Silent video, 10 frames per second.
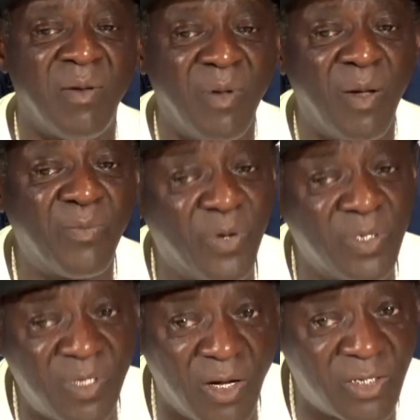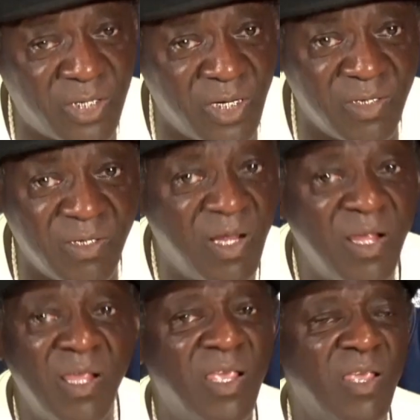production.
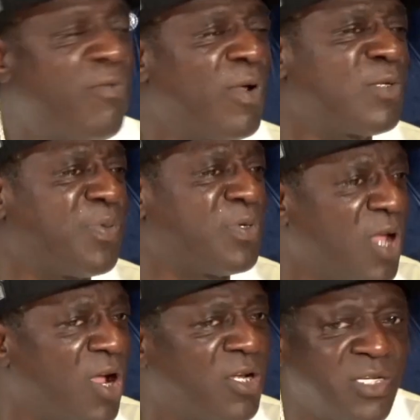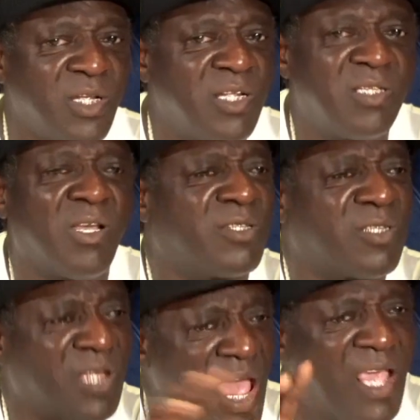He runs production. He does
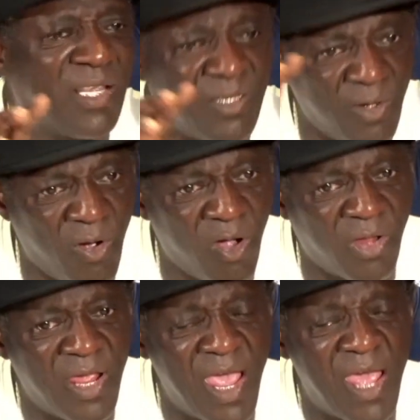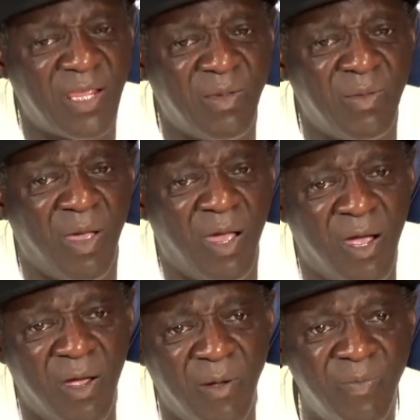lights and all of that. He
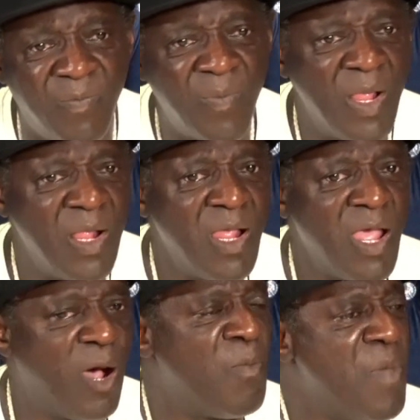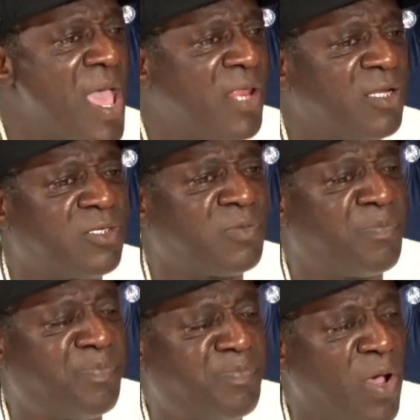helped manage
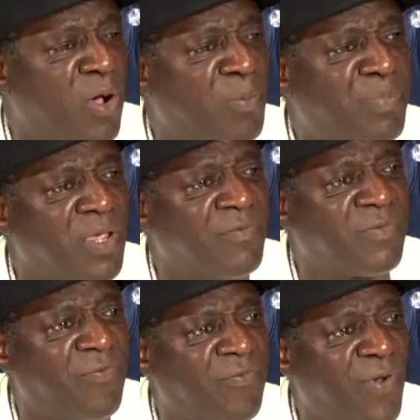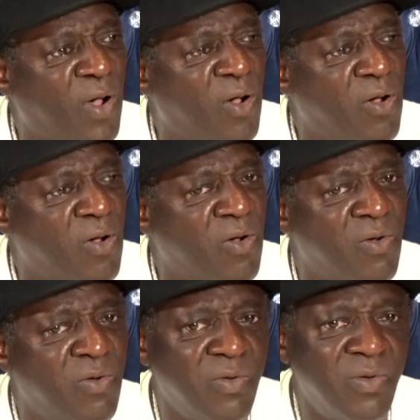Bell Bib,
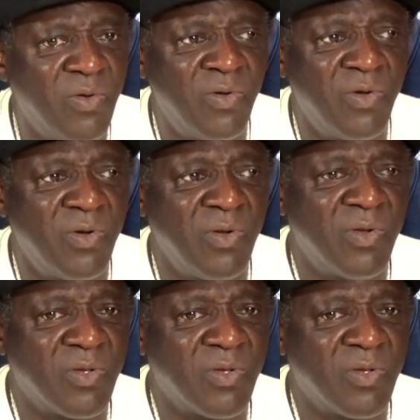DeVoe, and